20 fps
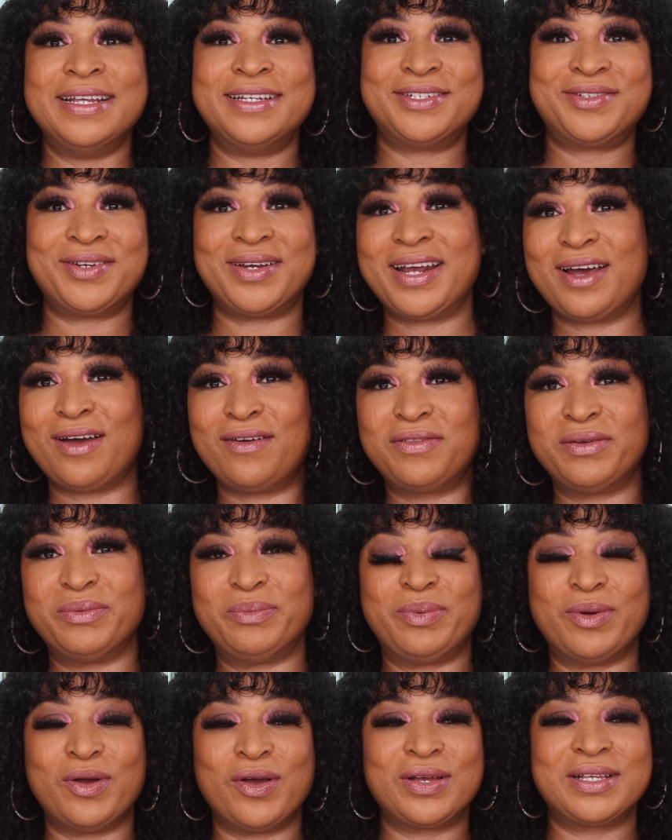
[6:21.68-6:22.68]
Straight out of the
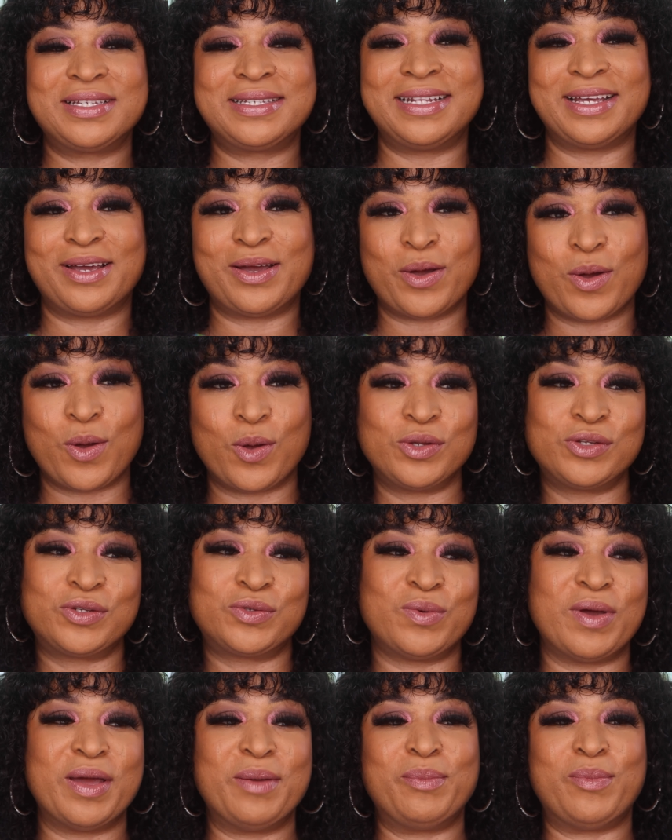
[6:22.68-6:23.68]
box, the
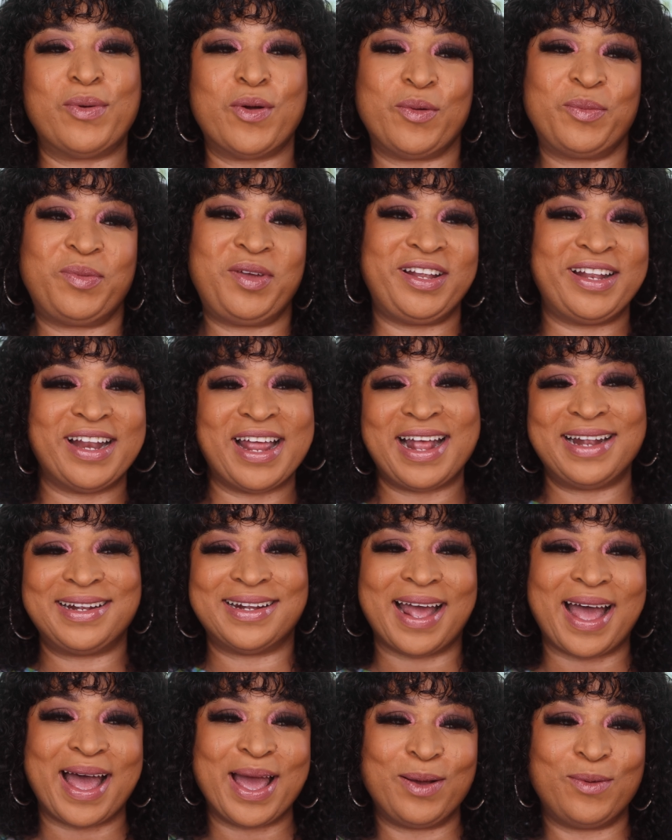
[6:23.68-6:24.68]
curls were popping
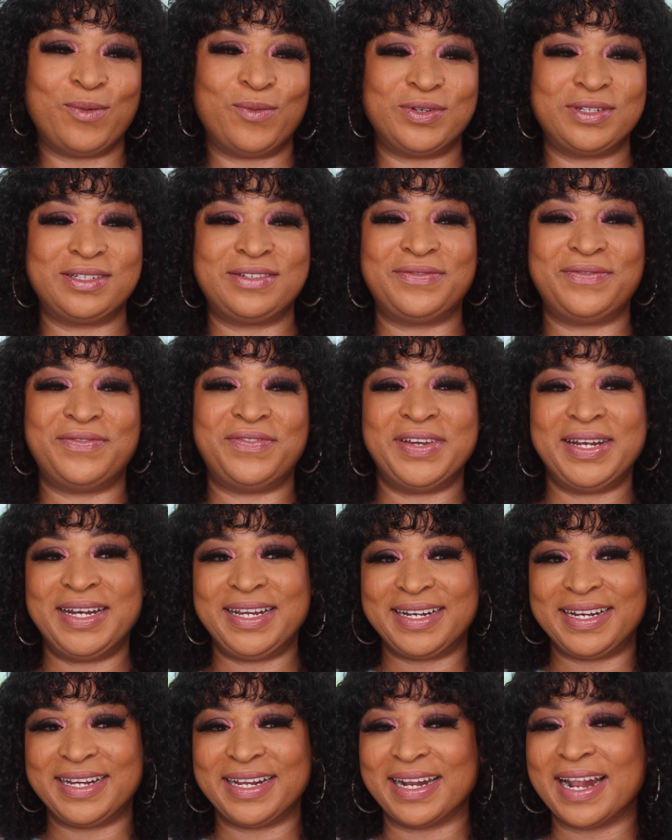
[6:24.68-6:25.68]
and I was
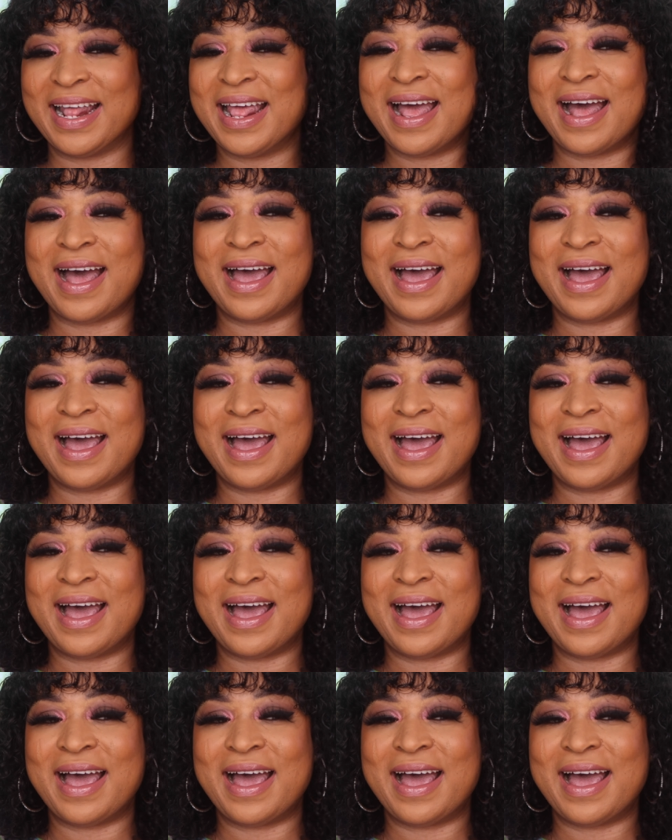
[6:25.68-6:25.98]
feeling it.